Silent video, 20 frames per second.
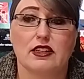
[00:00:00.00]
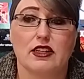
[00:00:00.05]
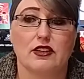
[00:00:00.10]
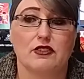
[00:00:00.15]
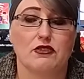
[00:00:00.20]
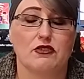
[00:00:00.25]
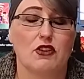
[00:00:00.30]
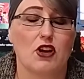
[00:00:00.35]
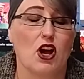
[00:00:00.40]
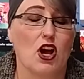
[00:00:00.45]

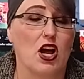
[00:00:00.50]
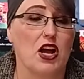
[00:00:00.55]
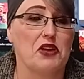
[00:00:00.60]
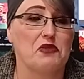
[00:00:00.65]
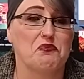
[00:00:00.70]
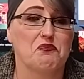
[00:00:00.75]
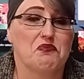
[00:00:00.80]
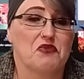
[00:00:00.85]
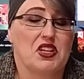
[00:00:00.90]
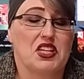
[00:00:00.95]
If not,
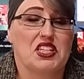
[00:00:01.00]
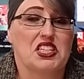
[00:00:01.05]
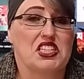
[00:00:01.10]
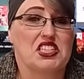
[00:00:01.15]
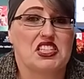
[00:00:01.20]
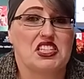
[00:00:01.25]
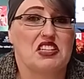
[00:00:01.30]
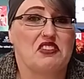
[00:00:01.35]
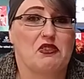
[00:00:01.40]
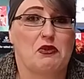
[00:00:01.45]
it
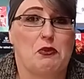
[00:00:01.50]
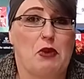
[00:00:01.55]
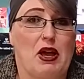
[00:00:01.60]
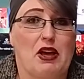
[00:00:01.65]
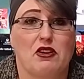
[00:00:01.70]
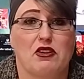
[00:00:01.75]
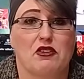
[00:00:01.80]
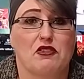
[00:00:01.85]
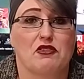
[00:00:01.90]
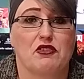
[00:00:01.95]
doesn't even
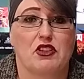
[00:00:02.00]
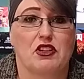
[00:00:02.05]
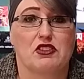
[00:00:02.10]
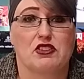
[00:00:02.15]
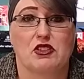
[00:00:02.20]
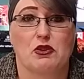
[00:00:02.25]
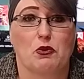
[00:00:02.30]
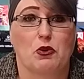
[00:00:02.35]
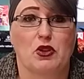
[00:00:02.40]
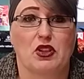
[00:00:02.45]
matter if there's
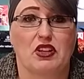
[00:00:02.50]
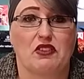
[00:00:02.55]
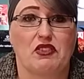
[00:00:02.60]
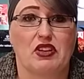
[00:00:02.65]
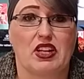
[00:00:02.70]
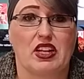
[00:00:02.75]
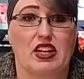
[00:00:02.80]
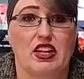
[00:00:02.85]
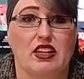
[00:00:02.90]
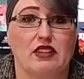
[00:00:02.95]
someone
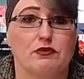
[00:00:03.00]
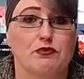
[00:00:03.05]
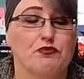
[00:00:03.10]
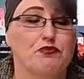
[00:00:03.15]
living in it.